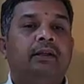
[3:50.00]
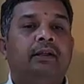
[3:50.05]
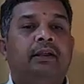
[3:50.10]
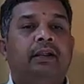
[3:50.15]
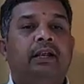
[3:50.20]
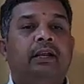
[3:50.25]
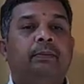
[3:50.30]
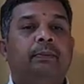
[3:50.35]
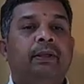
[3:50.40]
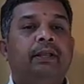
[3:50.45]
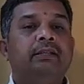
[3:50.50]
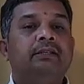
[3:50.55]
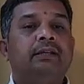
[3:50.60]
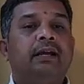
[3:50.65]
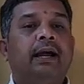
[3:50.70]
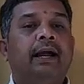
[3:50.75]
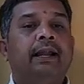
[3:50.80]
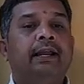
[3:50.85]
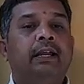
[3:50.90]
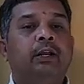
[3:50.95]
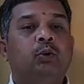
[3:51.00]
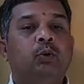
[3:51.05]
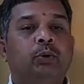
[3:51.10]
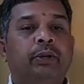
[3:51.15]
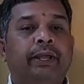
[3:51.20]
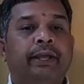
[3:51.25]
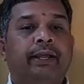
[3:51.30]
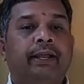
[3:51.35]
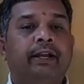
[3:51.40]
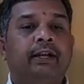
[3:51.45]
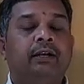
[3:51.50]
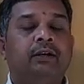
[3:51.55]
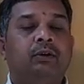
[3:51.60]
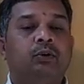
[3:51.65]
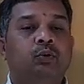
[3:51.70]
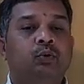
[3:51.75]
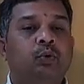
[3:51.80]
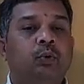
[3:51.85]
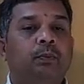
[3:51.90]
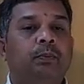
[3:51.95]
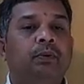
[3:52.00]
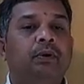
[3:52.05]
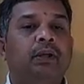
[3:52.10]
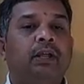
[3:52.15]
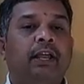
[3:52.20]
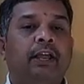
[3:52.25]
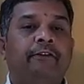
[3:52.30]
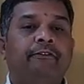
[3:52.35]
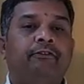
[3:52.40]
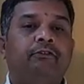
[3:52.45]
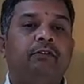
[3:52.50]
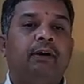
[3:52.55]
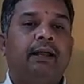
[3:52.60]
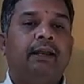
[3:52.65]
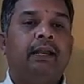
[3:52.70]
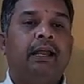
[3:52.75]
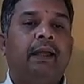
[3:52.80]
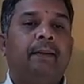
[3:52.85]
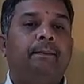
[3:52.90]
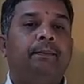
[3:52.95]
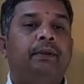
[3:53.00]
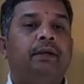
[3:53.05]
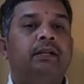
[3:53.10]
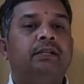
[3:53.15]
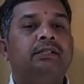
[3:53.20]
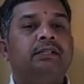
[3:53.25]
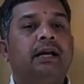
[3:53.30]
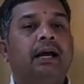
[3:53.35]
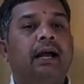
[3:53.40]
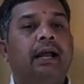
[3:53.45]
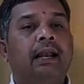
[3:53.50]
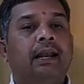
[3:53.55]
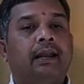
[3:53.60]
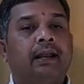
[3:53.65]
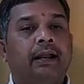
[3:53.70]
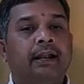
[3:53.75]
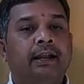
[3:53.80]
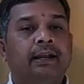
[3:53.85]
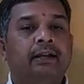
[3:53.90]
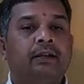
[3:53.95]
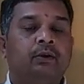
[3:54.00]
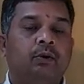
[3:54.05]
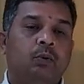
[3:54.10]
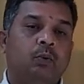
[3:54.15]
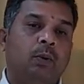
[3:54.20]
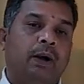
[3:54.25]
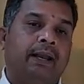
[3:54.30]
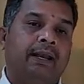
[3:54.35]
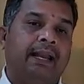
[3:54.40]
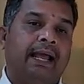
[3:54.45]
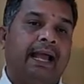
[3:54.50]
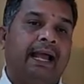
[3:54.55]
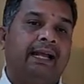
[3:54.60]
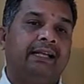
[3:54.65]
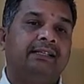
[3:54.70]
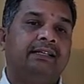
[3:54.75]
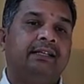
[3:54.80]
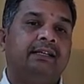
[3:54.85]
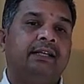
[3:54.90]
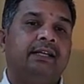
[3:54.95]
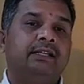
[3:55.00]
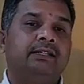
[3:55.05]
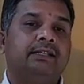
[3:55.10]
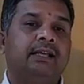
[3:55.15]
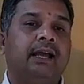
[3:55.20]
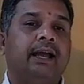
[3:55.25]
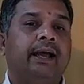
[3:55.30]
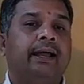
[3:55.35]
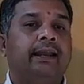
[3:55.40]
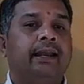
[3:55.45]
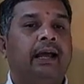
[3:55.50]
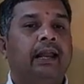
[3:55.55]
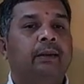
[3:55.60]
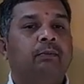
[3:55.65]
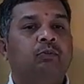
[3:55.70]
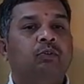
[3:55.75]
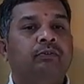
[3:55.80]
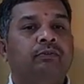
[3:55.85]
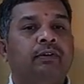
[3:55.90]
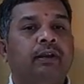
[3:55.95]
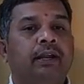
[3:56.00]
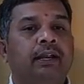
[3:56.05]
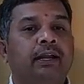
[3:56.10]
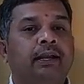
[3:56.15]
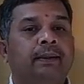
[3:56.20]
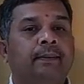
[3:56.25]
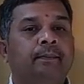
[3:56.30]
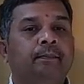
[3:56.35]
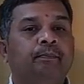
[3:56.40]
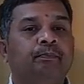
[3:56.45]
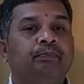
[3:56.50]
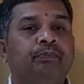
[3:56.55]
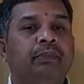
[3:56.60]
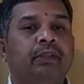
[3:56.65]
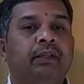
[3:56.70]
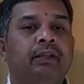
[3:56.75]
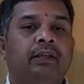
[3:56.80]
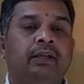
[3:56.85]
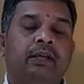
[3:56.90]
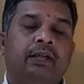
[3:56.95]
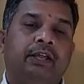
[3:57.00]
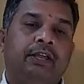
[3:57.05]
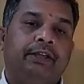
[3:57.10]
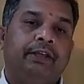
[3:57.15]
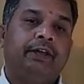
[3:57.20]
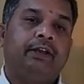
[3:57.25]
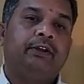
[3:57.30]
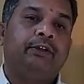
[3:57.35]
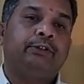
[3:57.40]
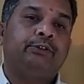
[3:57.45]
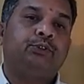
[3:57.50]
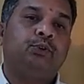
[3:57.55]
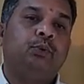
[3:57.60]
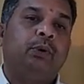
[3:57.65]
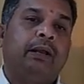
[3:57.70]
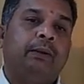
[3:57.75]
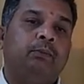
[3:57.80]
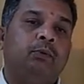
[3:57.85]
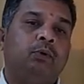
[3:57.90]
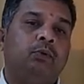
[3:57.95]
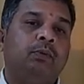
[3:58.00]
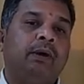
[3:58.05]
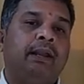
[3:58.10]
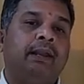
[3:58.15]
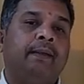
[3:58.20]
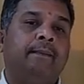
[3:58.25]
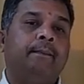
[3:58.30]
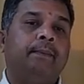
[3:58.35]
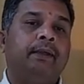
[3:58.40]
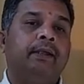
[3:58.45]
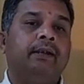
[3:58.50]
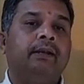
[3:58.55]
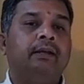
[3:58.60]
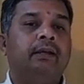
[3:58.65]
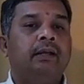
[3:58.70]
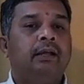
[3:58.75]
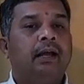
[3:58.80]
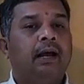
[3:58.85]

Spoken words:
It means I need to take a loop. If 1 appears, I'll write 1 as it is and I'll move right. Here also one more 1 appeared.